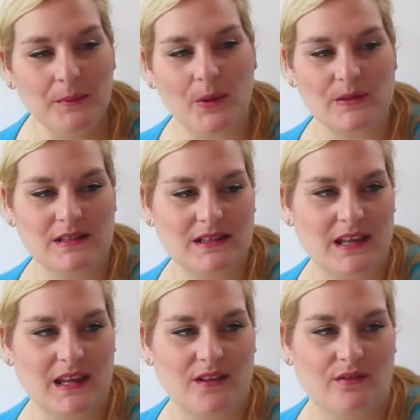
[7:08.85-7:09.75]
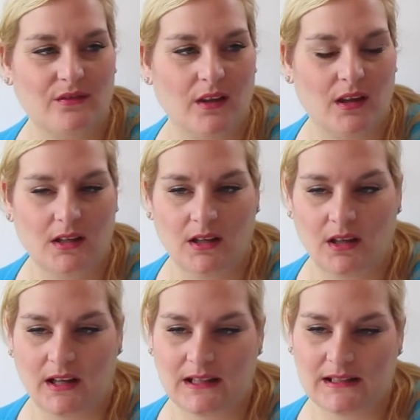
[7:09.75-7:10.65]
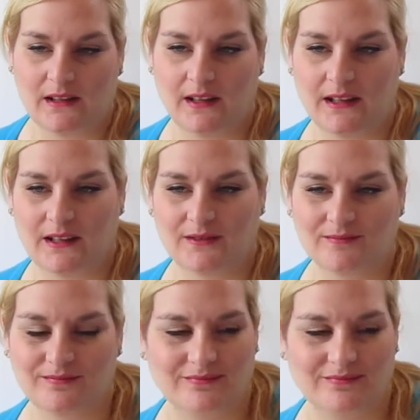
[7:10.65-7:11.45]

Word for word: positive, and it's like,